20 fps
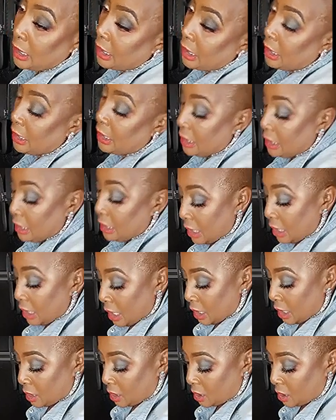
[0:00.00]

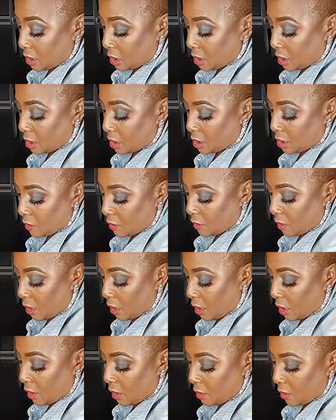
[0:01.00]
this
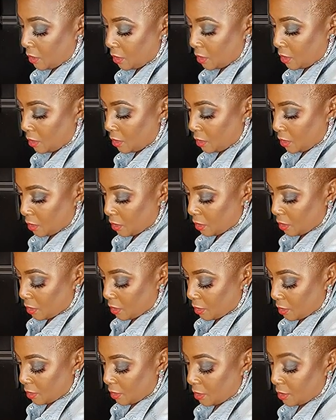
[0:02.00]
okay
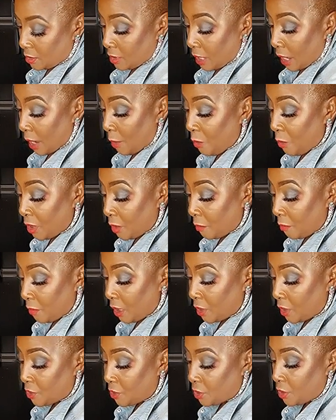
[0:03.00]
because I want to
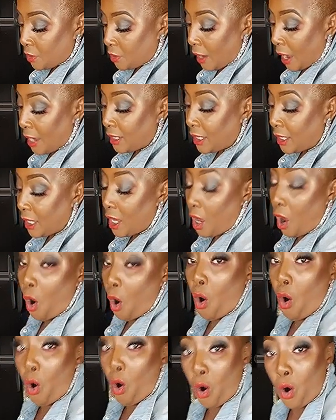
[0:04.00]
make sure I get
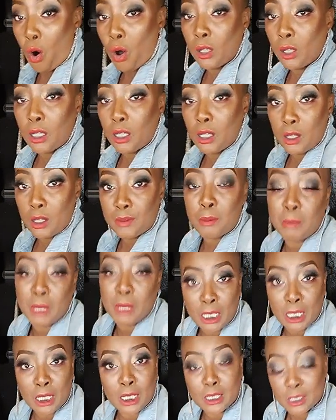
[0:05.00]
all of the
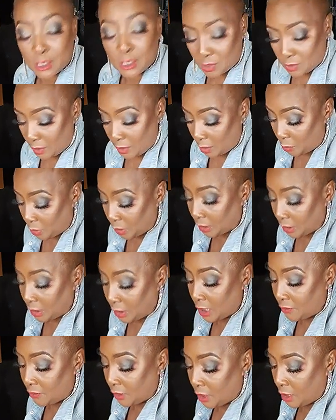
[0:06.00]
meat so I don't want to
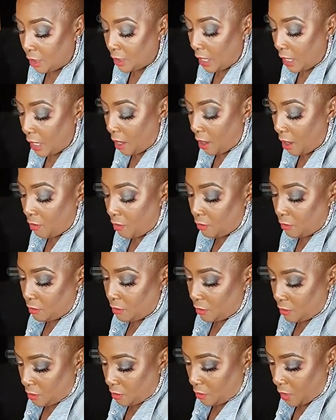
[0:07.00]
leave nothing out
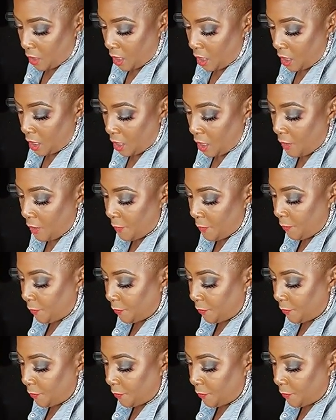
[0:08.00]
okay